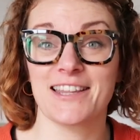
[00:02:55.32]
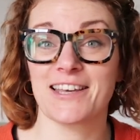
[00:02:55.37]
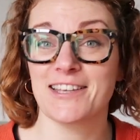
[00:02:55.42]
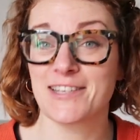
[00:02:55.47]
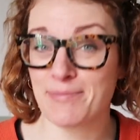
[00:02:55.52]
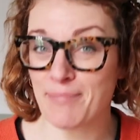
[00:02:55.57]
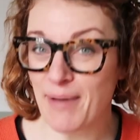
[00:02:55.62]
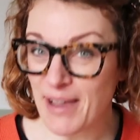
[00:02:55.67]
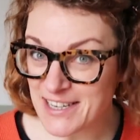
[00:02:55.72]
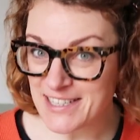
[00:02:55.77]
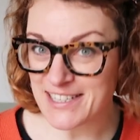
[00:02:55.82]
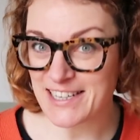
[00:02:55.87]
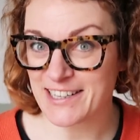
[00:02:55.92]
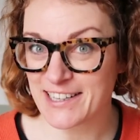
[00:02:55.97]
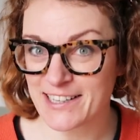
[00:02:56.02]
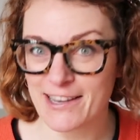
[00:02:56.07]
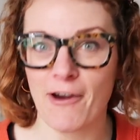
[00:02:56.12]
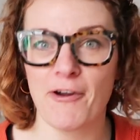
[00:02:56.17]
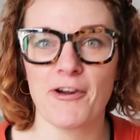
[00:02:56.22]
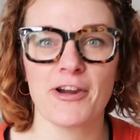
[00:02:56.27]
especially in
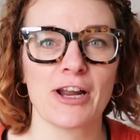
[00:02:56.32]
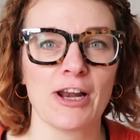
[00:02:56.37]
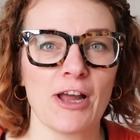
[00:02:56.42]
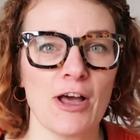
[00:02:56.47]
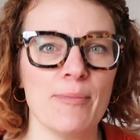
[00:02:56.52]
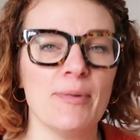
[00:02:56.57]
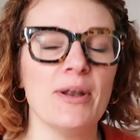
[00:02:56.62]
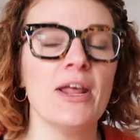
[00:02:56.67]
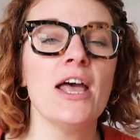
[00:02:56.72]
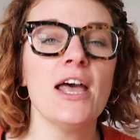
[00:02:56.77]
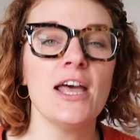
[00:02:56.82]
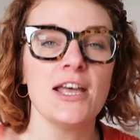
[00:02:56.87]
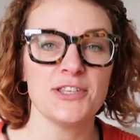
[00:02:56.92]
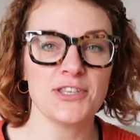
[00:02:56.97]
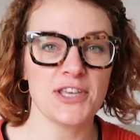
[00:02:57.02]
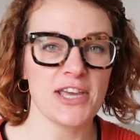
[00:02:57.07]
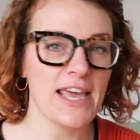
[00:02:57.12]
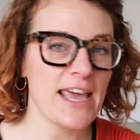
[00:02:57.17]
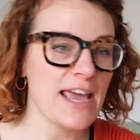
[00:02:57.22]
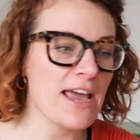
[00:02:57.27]
the current climate,
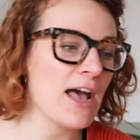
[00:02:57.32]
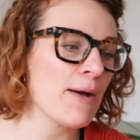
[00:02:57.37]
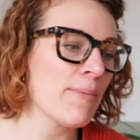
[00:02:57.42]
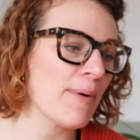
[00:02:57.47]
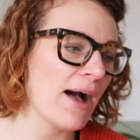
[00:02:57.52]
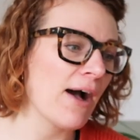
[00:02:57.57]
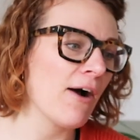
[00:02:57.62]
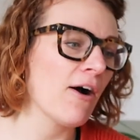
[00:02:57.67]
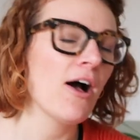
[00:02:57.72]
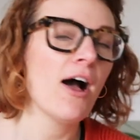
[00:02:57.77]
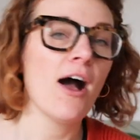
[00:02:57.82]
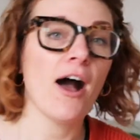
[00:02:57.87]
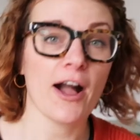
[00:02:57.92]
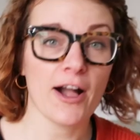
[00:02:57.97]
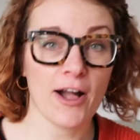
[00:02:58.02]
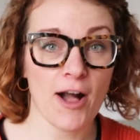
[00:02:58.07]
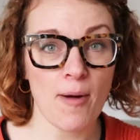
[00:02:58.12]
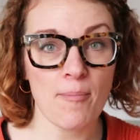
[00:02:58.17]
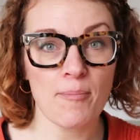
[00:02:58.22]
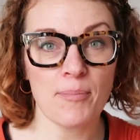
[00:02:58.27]
to hear about a
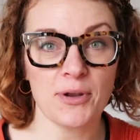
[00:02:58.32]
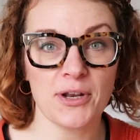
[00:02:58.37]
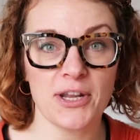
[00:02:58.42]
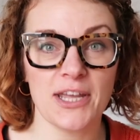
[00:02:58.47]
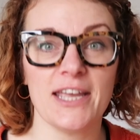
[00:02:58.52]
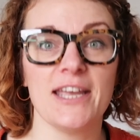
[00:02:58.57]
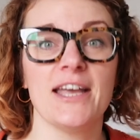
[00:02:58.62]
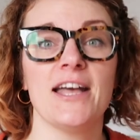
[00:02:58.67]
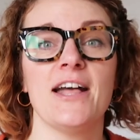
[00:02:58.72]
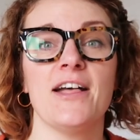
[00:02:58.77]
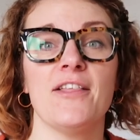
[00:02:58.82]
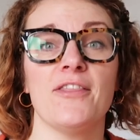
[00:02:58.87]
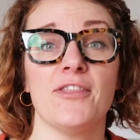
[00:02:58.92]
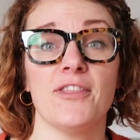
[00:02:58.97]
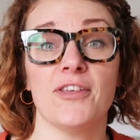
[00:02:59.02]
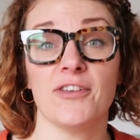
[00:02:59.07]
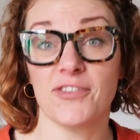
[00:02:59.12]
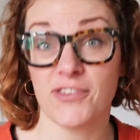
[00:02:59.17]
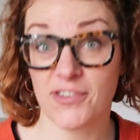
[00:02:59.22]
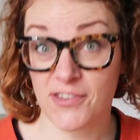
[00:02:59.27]
company,
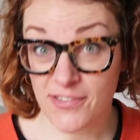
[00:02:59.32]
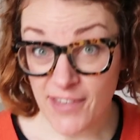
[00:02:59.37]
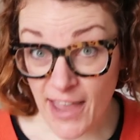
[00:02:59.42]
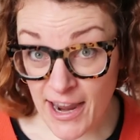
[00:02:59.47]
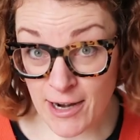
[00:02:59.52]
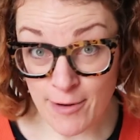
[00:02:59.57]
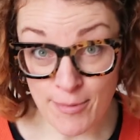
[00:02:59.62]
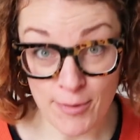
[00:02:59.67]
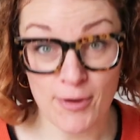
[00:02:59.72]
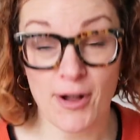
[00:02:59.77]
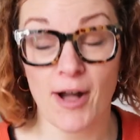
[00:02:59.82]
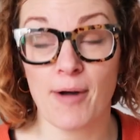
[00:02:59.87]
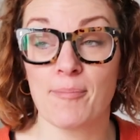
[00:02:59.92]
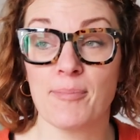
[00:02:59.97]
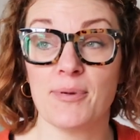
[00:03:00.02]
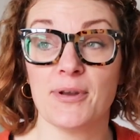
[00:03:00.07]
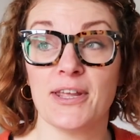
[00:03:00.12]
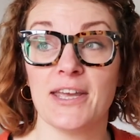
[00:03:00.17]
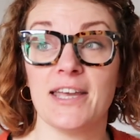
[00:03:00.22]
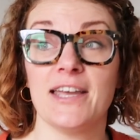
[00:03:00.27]
a sustainable
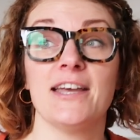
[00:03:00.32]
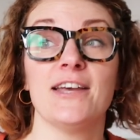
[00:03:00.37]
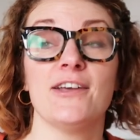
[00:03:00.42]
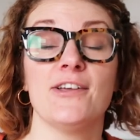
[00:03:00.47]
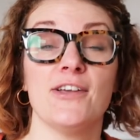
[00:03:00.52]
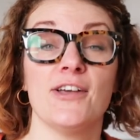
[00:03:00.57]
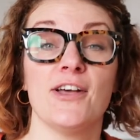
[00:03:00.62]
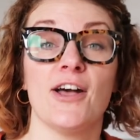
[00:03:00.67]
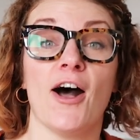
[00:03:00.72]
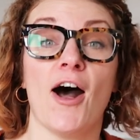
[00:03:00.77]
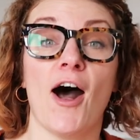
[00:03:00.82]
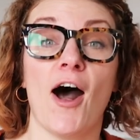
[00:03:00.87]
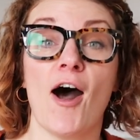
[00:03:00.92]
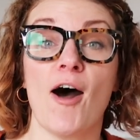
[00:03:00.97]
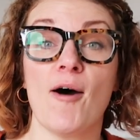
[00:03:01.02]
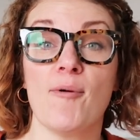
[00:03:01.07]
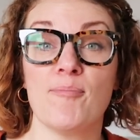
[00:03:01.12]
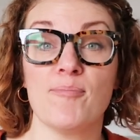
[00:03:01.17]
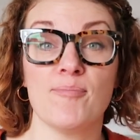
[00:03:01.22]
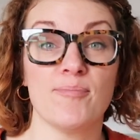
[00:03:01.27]
company,
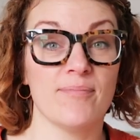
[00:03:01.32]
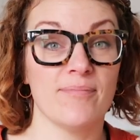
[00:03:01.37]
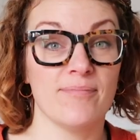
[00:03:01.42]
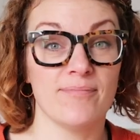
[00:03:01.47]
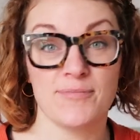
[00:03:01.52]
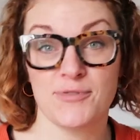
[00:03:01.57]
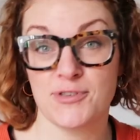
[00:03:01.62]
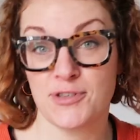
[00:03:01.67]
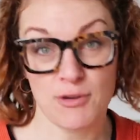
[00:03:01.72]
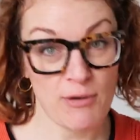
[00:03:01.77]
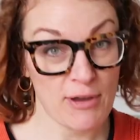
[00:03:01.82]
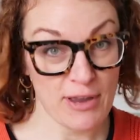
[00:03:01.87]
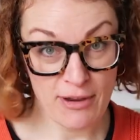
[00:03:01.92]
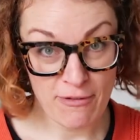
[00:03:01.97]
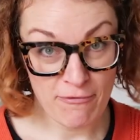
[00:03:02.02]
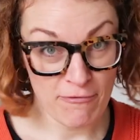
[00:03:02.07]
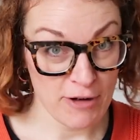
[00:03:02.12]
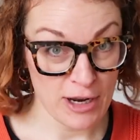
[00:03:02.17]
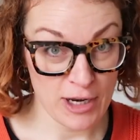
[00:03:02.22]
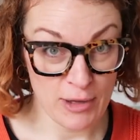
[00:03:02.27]
um,
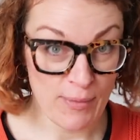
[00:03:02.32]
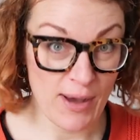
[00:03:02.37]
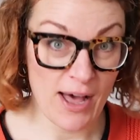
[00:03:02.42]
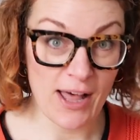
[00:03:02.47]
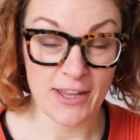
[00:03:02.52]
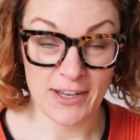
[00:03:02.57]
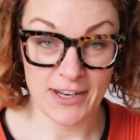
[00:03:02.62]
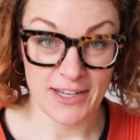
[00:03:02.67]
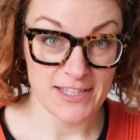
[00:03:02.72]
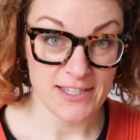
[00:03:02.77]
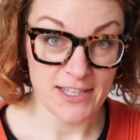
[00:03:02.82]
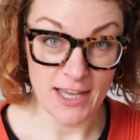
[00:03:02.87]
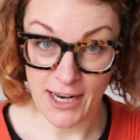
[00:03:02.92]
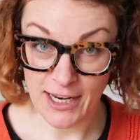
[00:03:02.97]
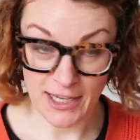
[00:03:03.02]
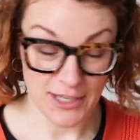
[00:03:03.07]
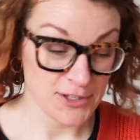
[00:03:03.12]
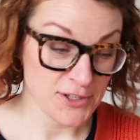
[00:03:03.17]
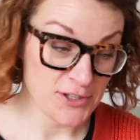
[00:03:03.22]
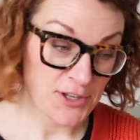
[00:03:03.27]
doing really well and excelling.